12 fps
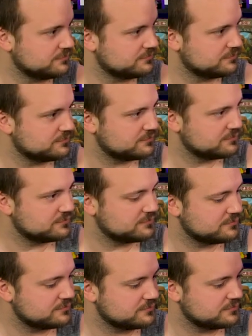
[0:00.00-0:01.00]

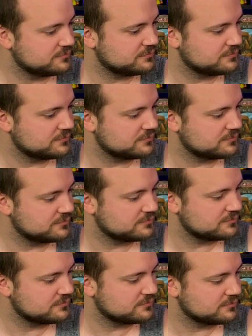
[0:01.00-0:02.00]

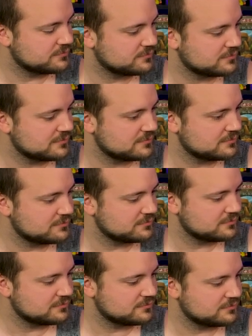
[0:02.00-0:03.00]

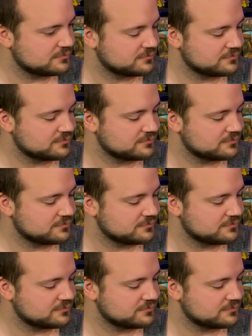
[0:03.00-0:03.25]
(silent)